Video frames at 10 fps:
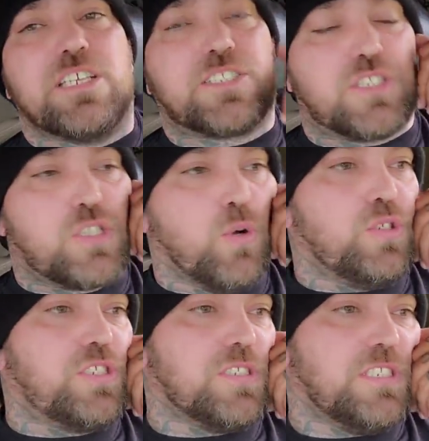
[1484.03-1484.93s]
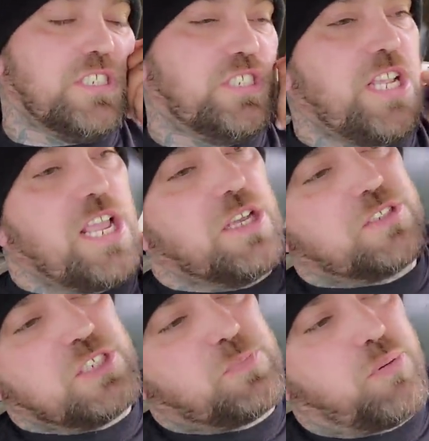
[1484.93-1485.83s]
institutions, these
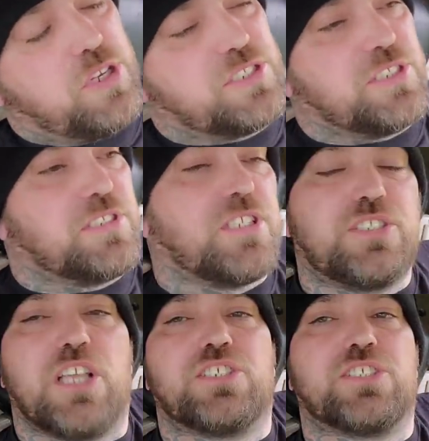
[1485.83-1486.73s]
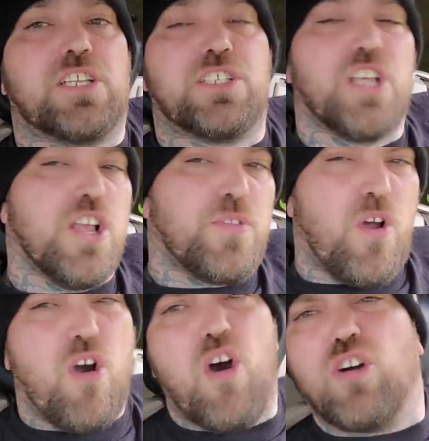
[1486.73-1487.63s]
jails, these prisons, detention centers,
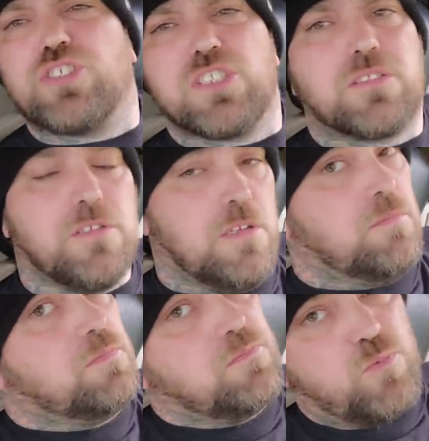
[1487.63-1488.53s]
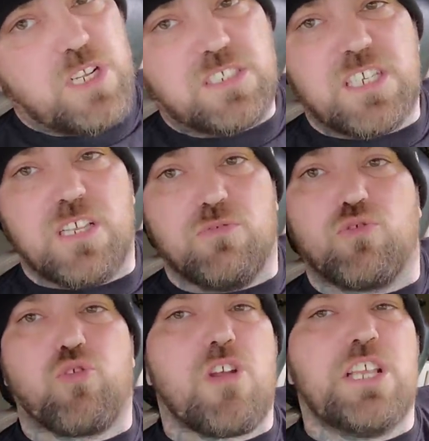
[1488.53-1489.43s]
they're all just, what I tell you,
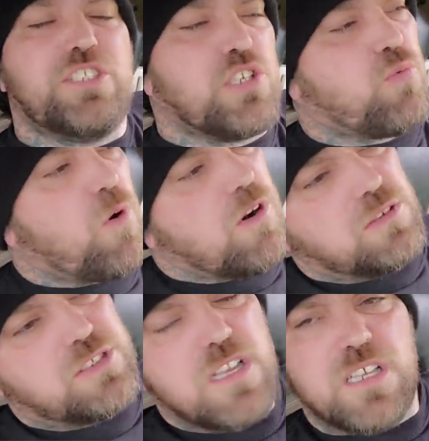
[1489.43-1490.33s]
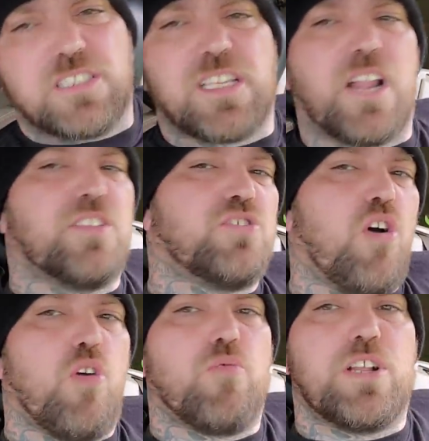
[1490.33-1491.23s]
crazier worlds inside of this
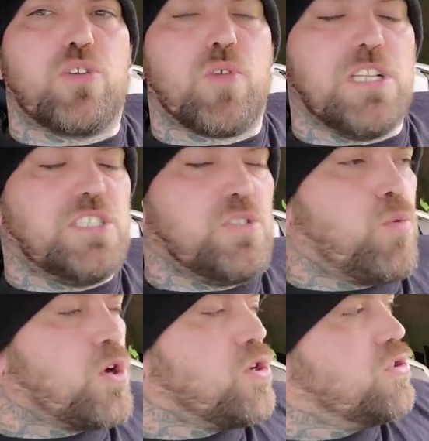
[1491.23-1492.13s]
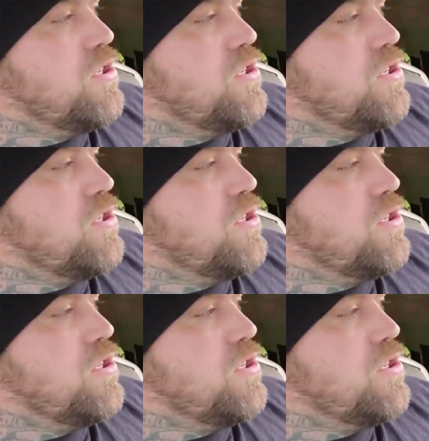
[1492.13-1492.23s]
already crazy world